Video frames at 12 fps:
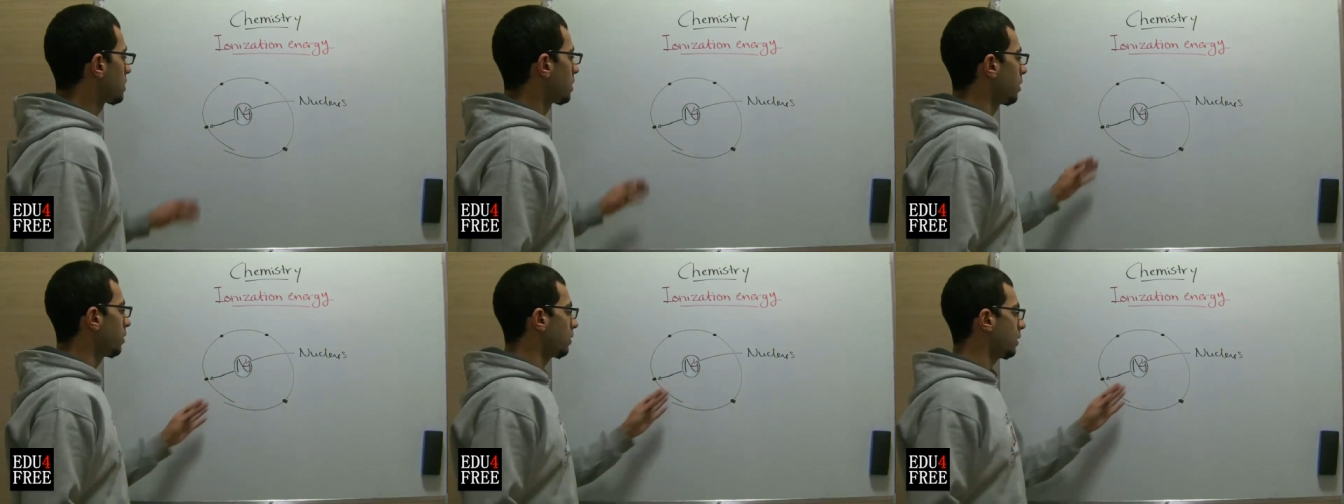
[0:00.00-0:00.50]

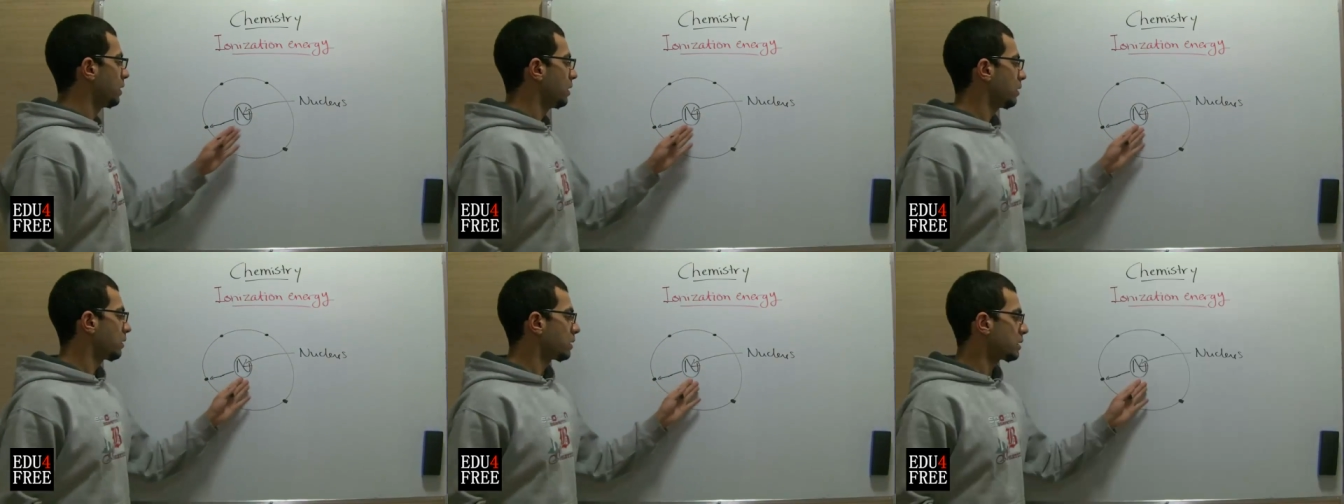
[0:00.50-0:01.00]
So
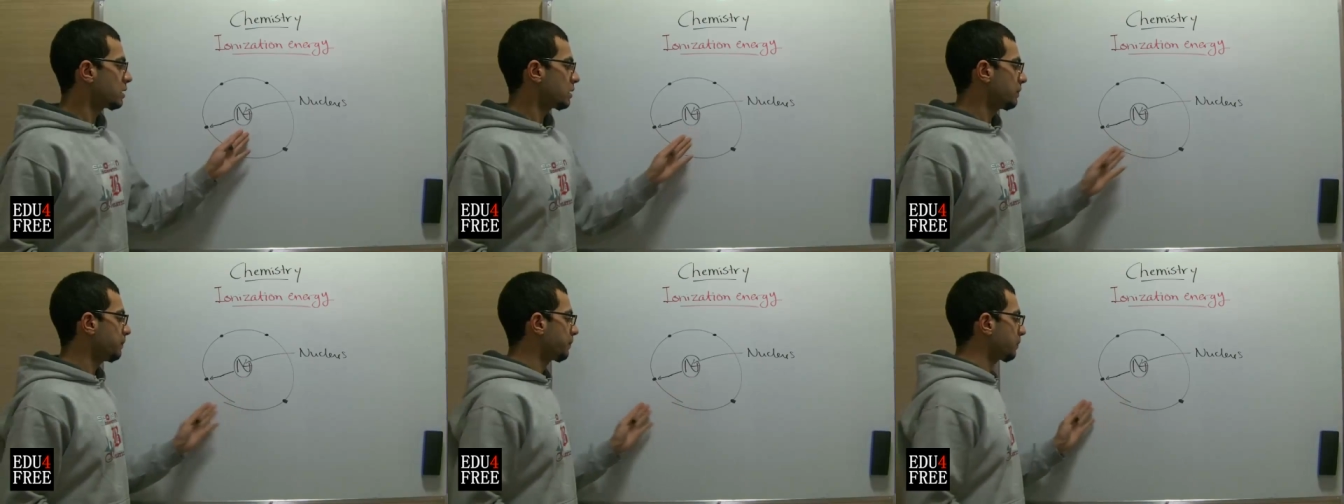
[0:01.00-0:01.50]
the
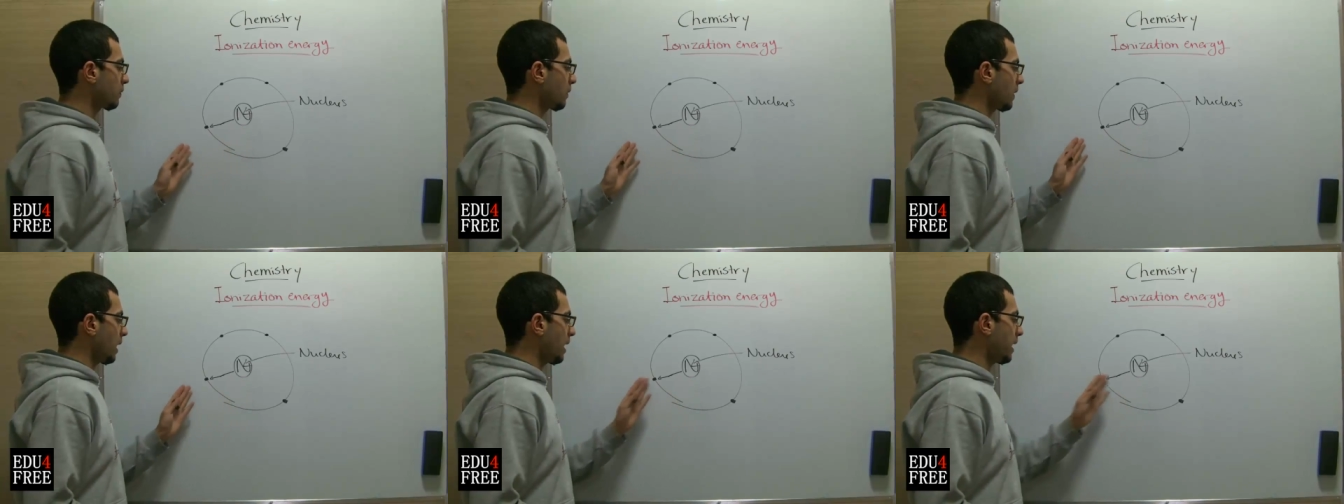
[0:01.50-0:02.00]
nucleus
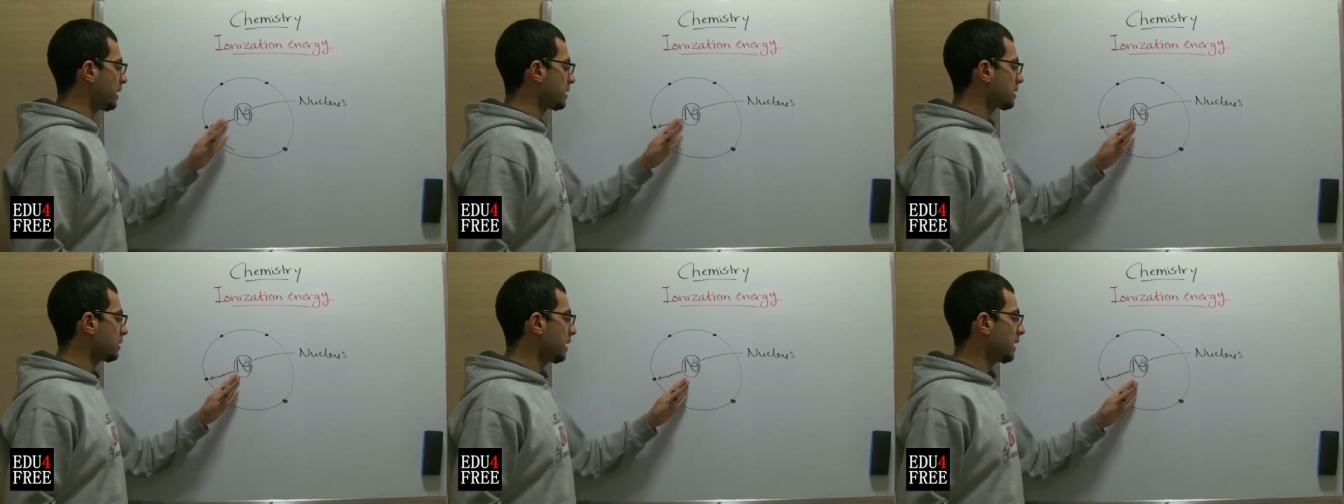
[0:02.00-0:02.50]

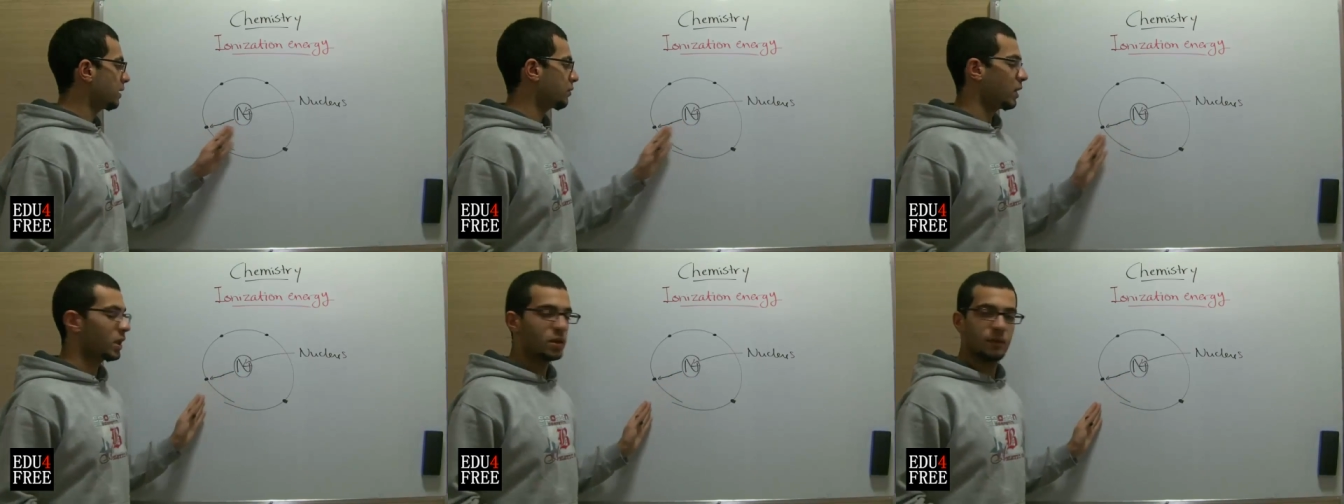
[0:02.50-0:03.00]
has
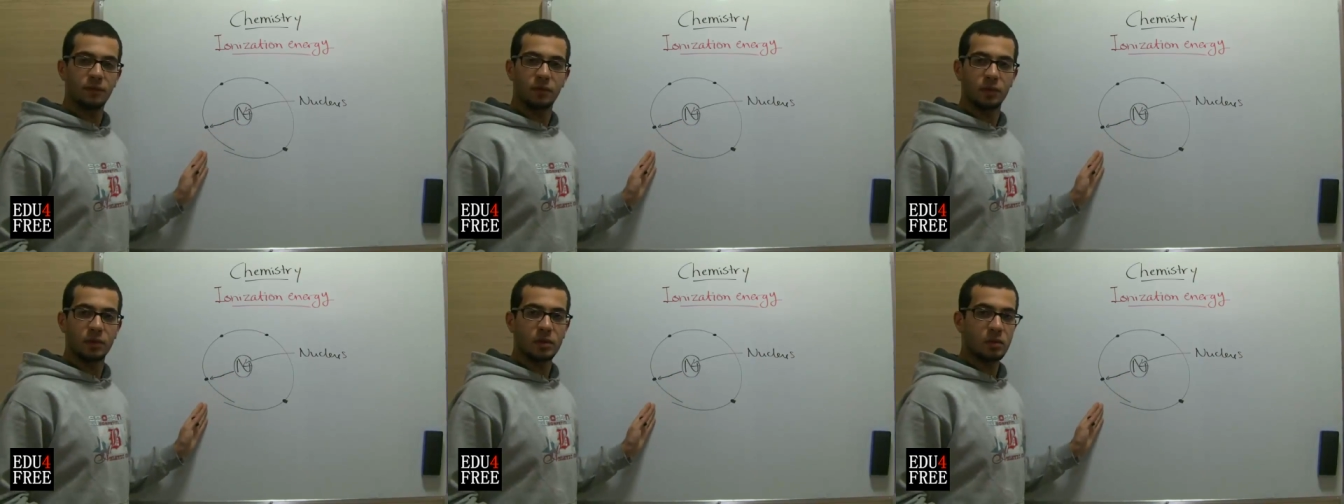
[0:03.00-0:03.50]
an
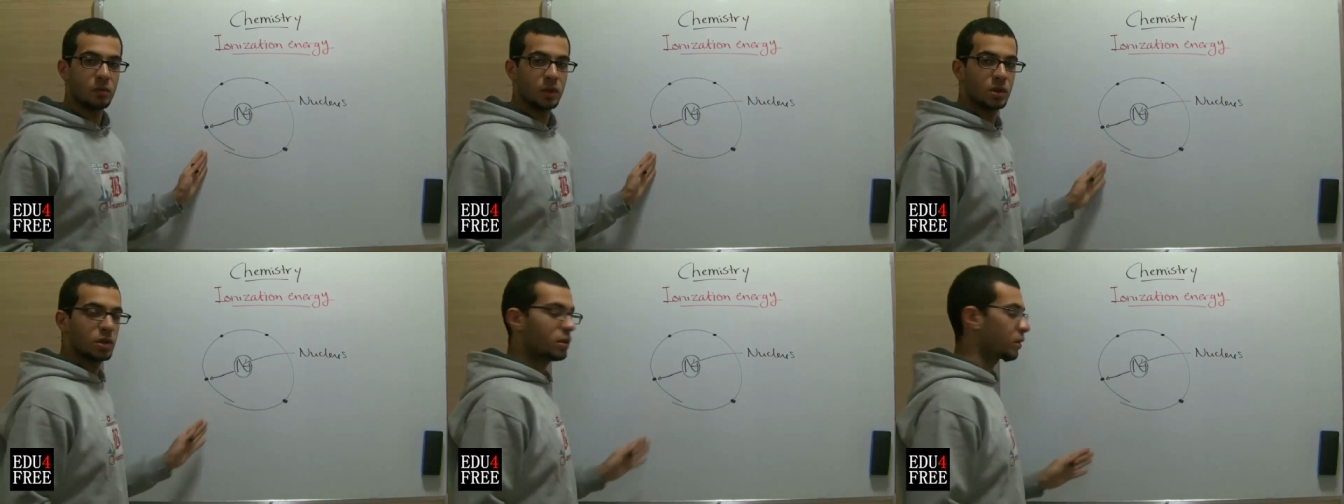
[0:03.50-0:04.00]
attraction force
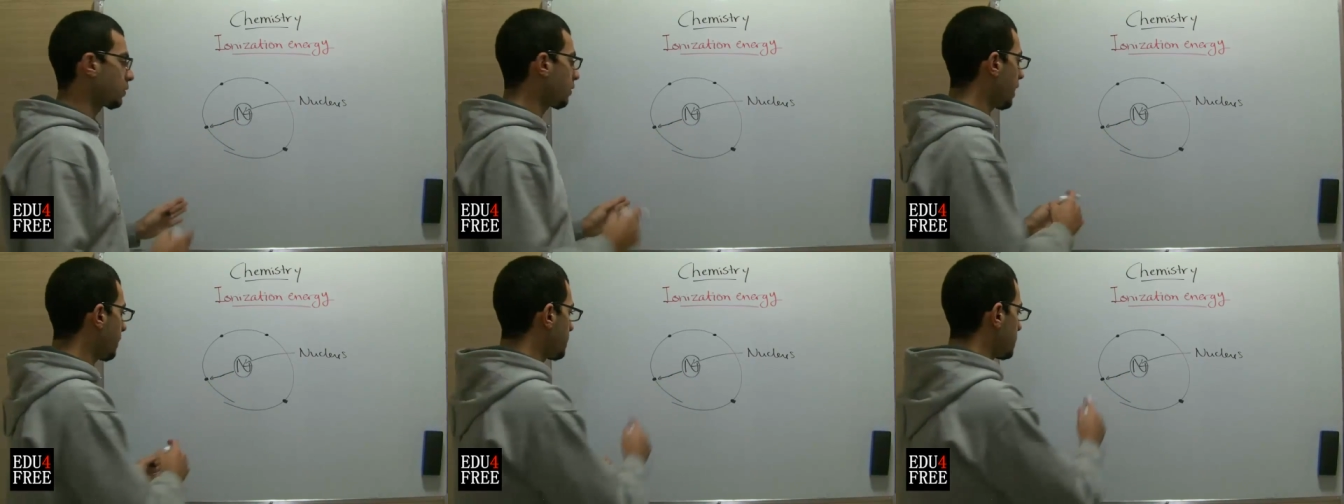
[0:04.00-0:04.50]

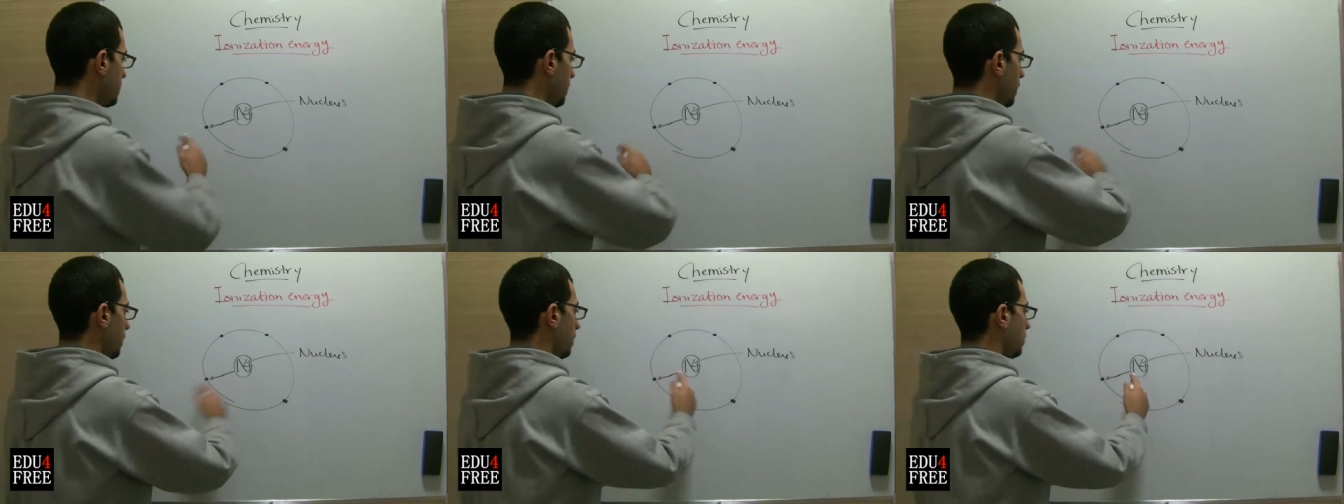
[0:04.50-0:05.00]
which
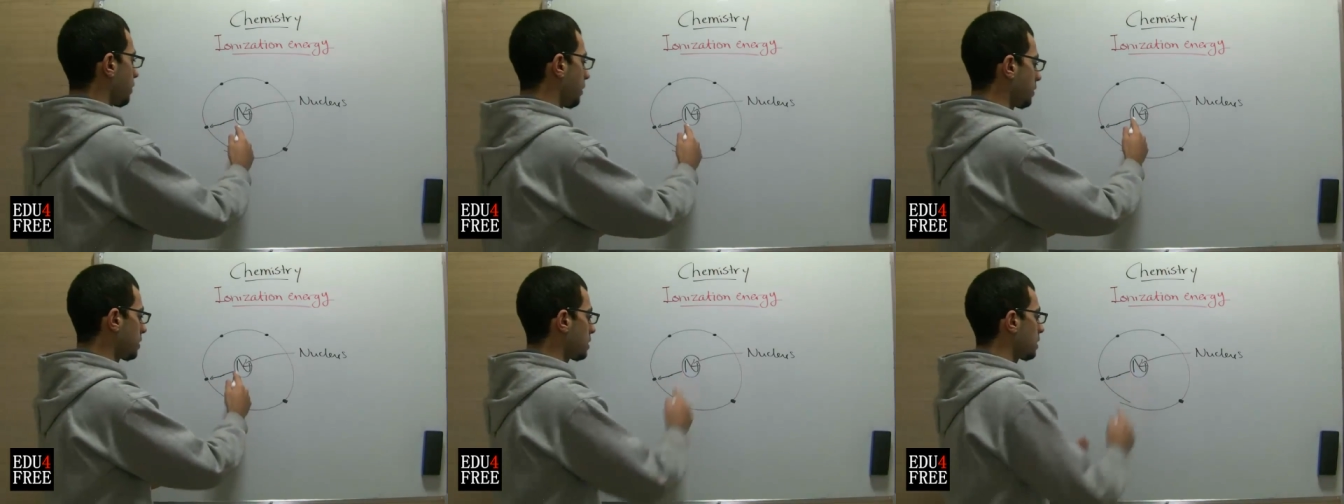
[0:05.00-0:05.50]
grabs the
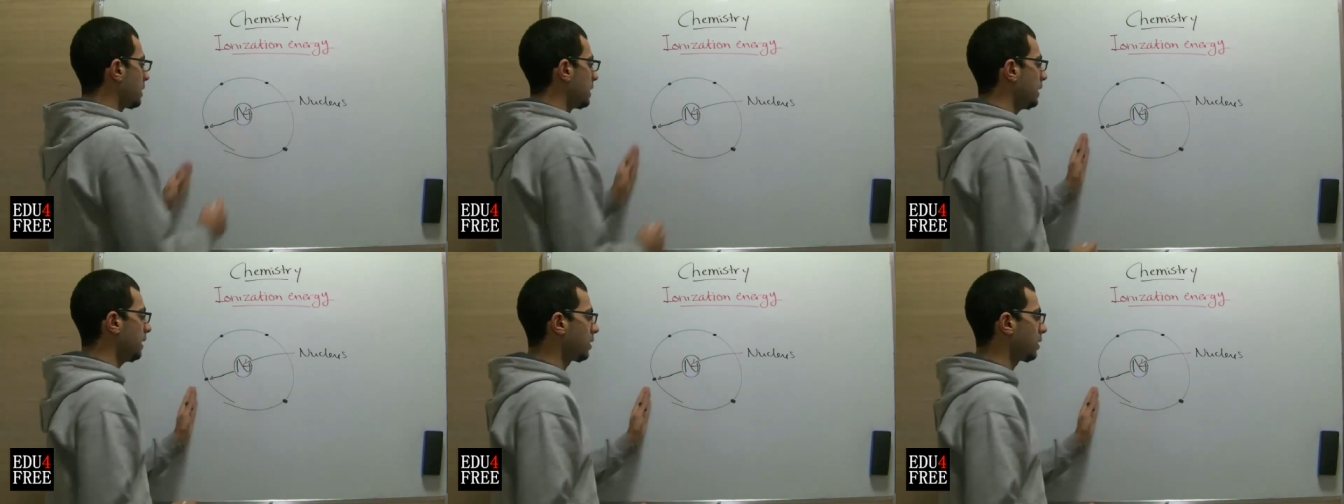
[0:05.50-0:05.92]
electrons